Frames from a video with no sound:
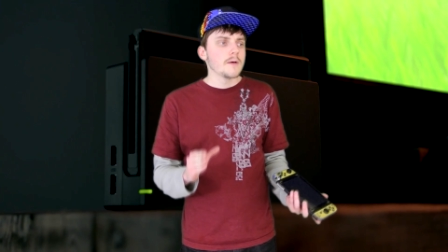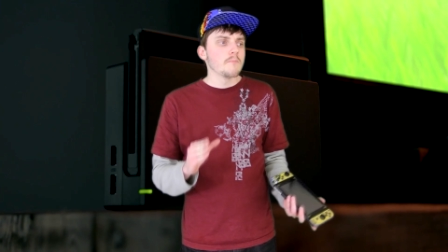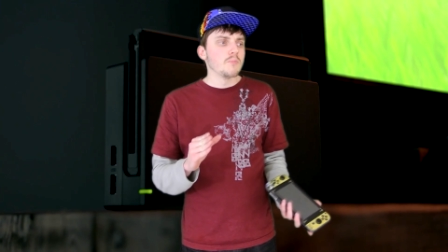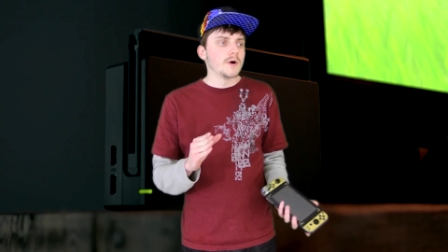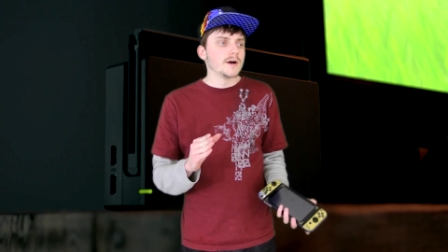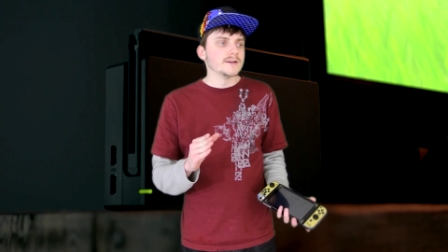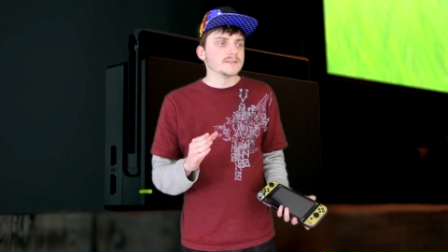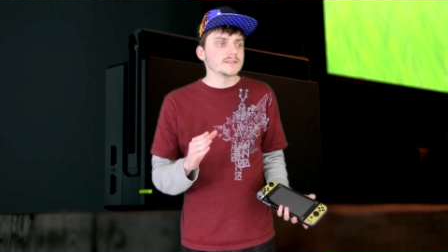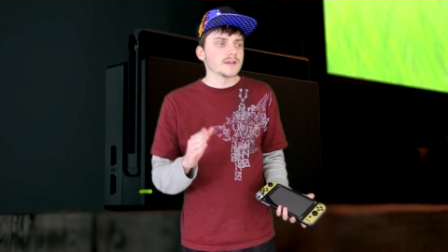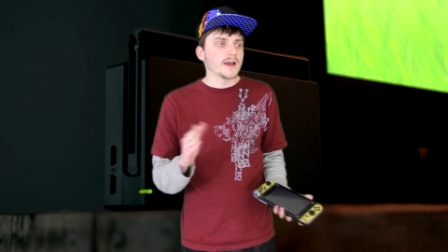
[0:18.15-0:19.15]

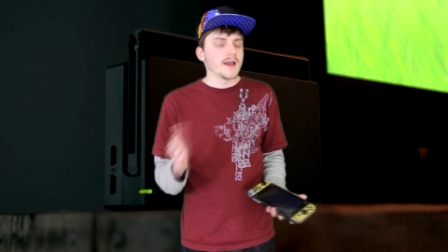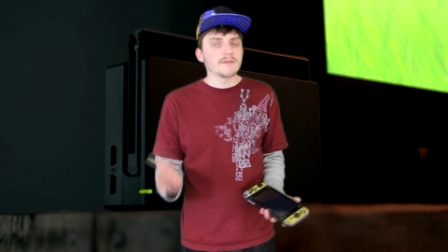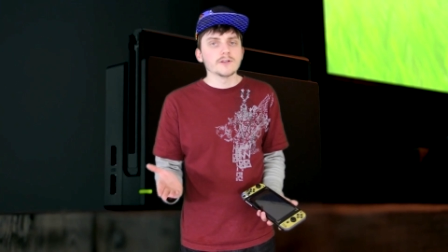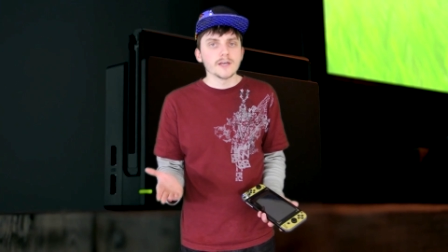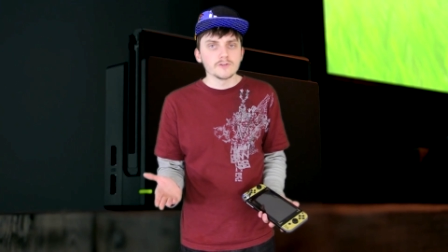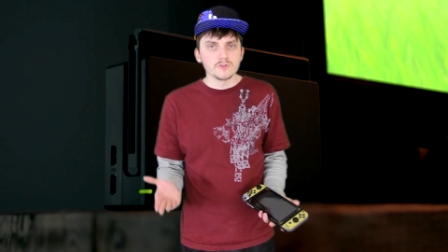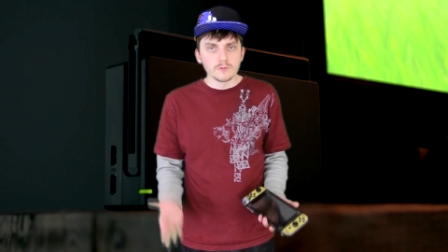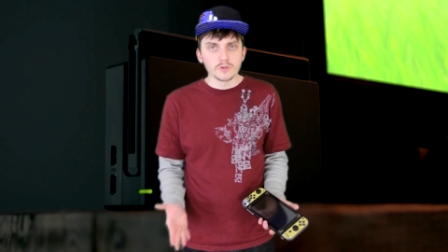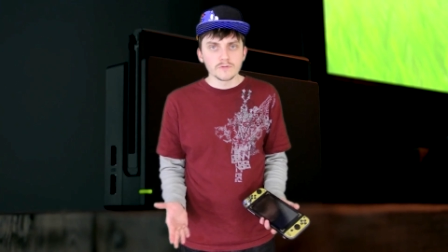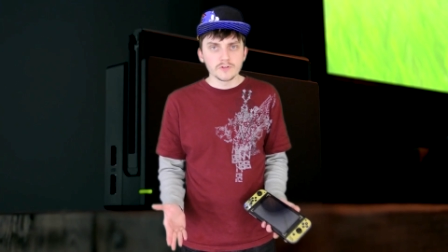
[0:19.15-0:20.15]
but I haven't had
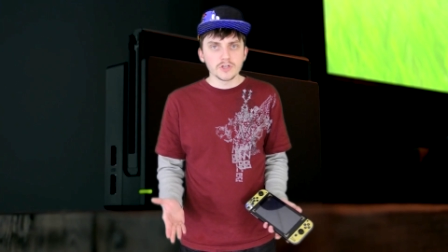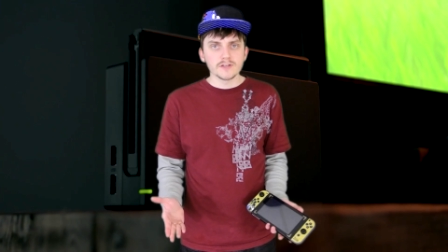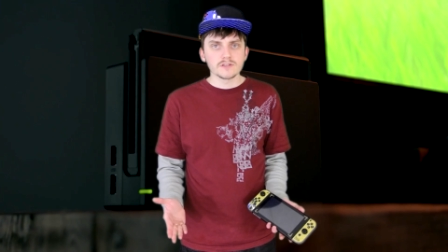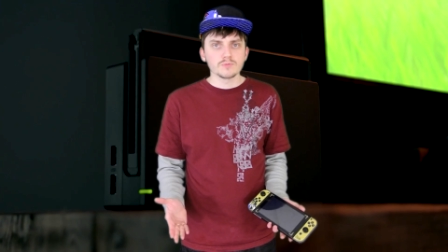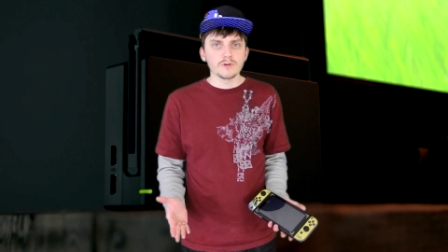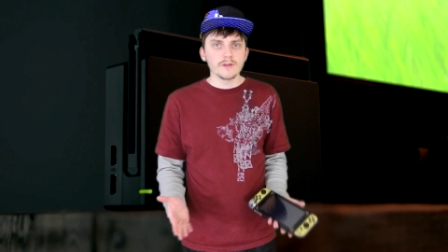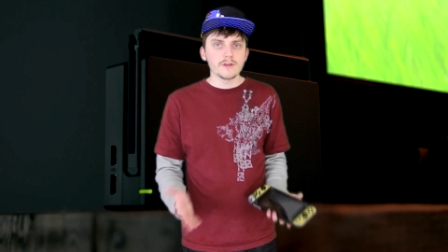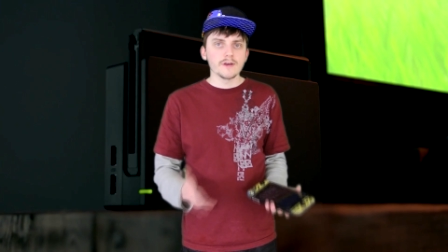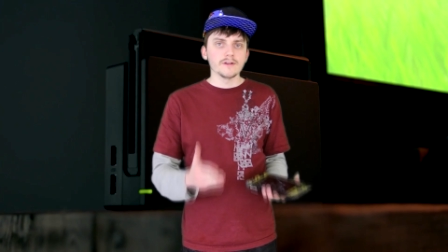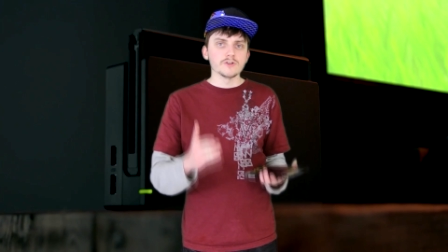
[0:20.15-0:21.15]
too much of a chance to play that
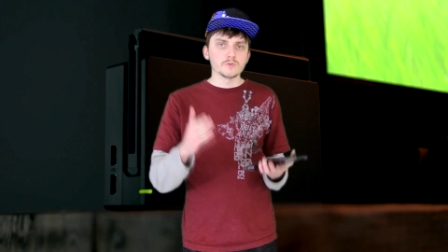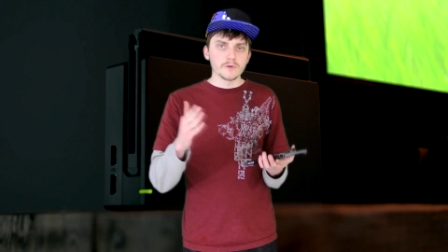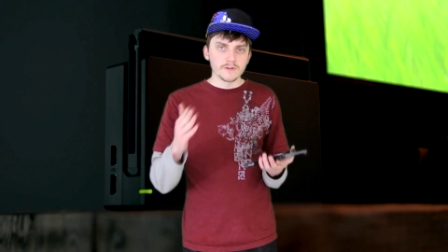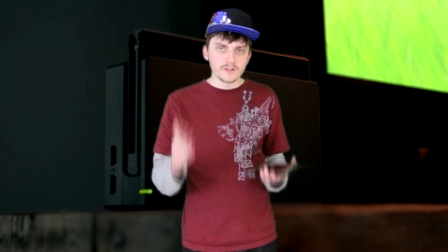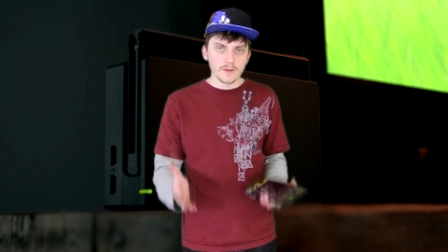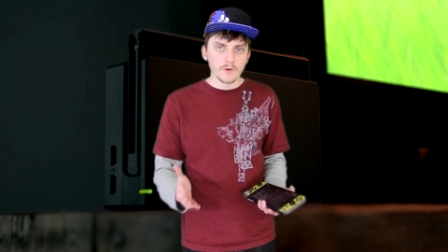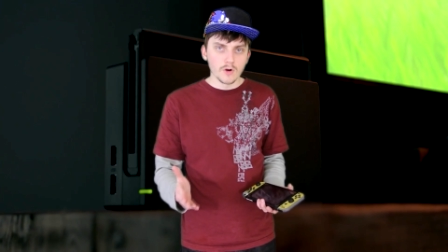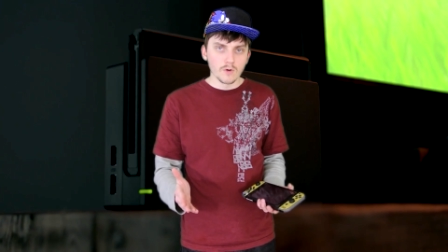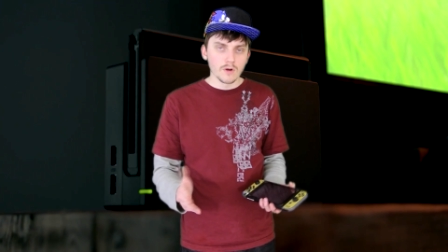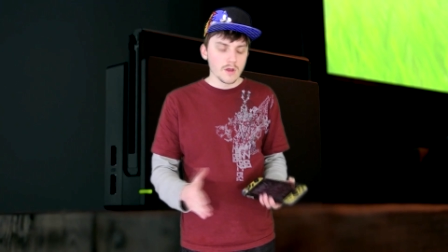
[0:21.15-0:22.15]
yet. I just played the demo.